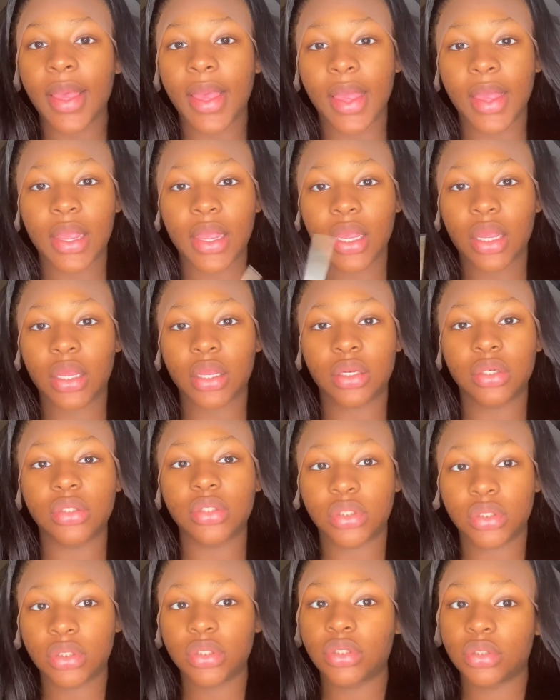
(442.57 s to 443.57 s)

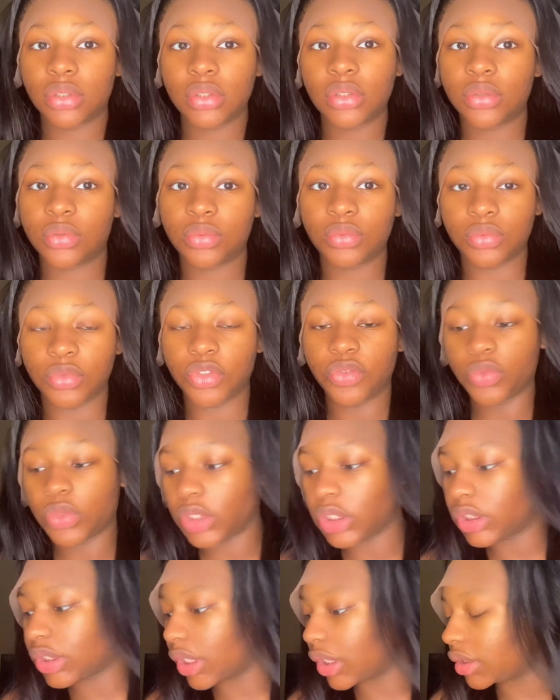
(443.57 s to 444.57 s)
and I just want
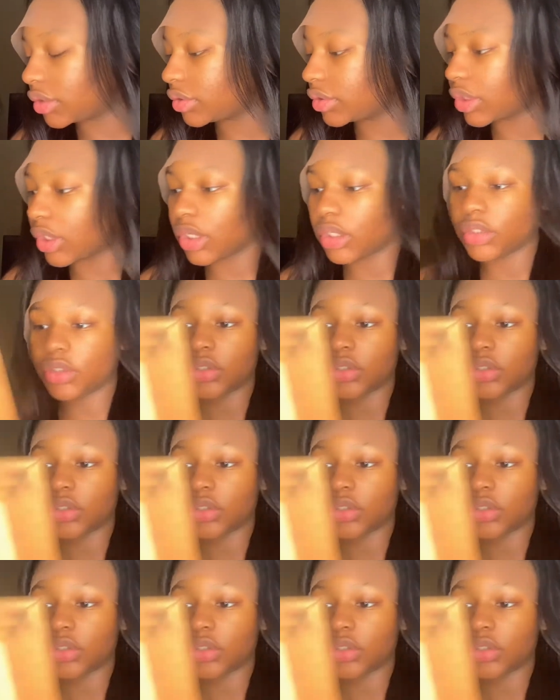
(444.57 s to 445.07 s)
to get that together.